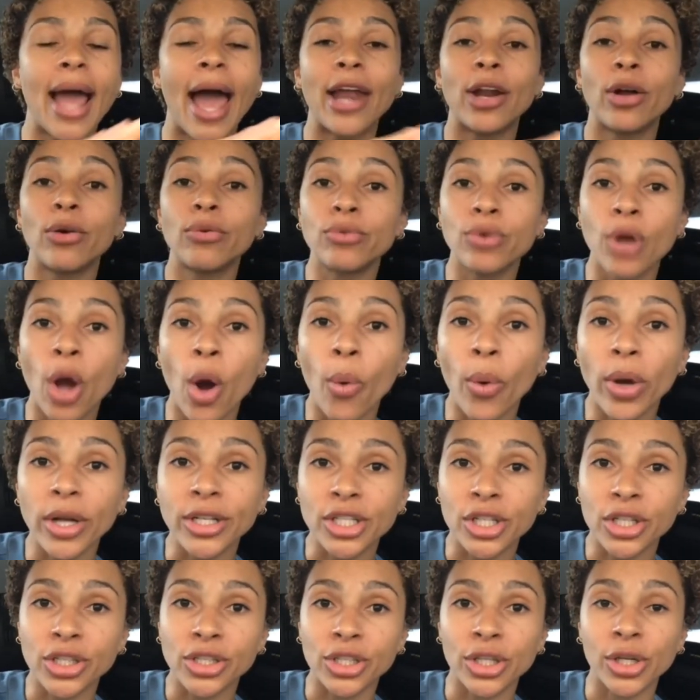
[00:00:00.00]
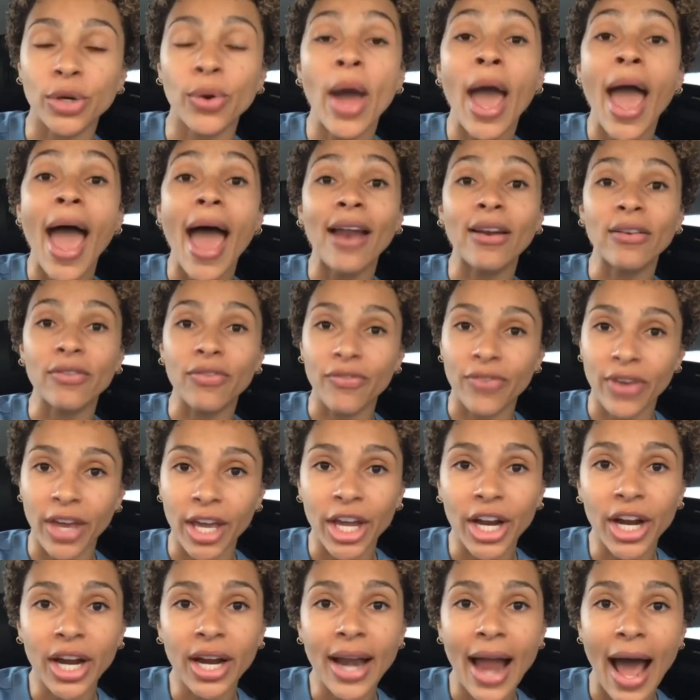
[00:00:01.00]
I don't know what to do, and
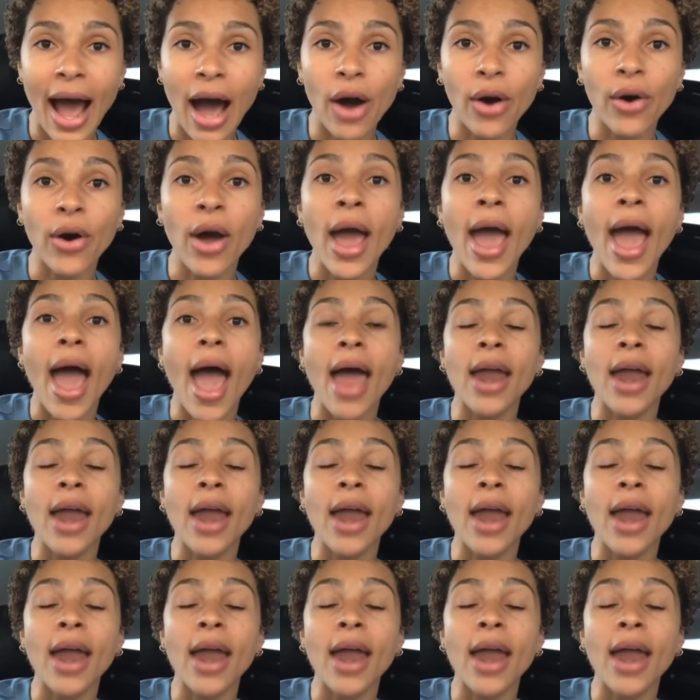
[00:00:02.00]
figure it out.